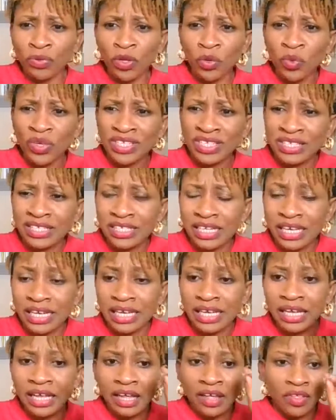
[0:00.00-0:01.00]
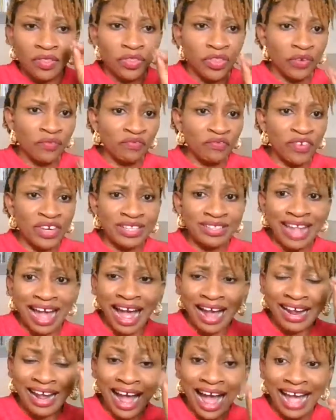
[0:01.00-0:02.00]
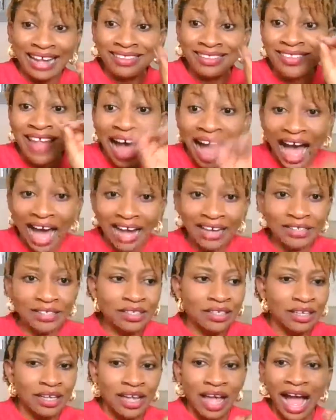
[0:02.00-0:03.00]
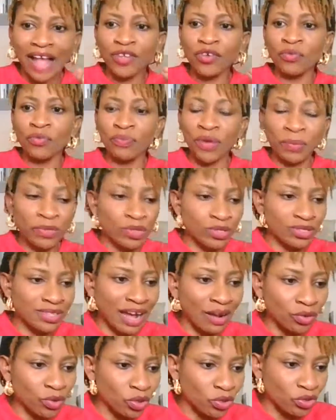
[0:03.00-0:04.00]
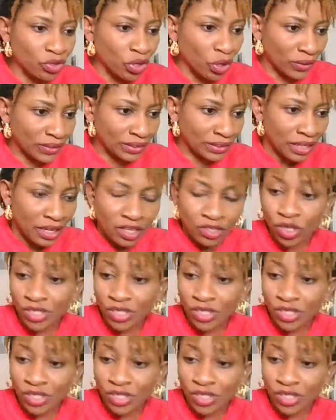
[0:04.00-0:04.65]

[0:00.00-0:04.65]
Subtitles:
you will see the free guide tagged and you'll be able to download yours.